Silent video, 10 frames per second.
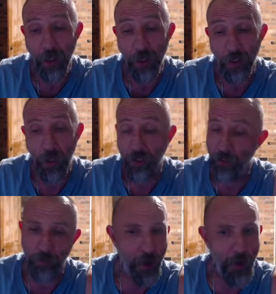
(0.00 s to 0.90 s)
like
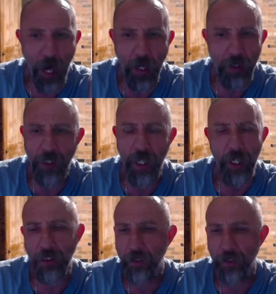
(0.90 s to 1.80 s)

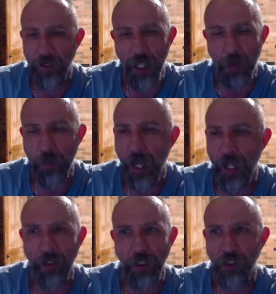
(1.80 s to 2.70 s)
ANZ,
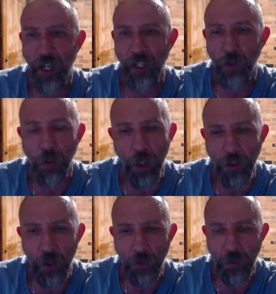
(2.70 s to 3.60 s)
BBA here in Australia, all
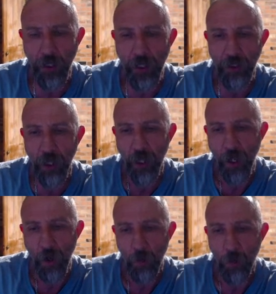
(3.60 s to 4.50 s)
those types of things.
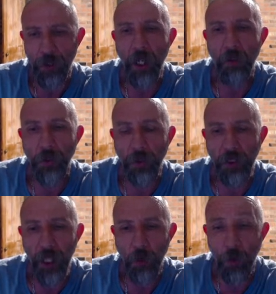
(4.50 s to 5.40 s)
What they will do
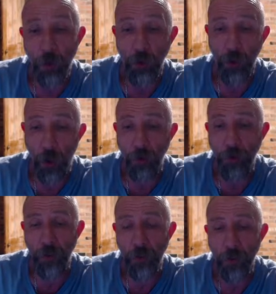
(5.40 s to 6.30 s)
is they will
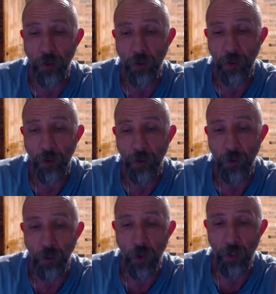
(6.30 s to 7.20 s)
clone
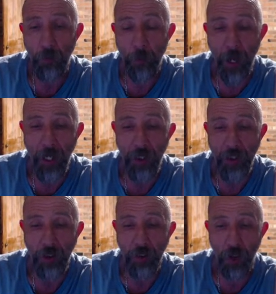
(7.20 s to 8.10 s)
the login
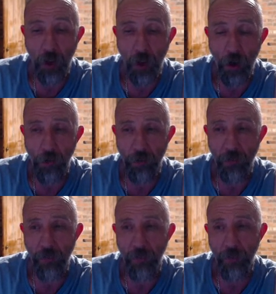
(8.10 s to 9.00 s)
pages of
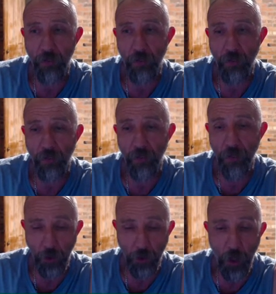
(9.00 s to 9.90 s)

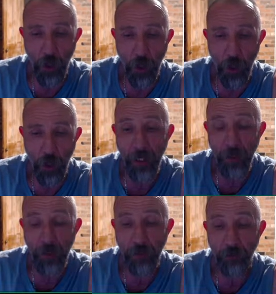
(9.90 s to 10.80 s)
those common
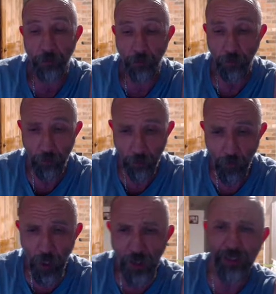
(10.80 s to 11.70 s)
banks
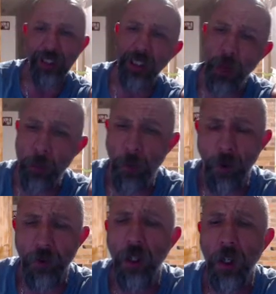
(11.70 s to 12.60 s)
and set them up on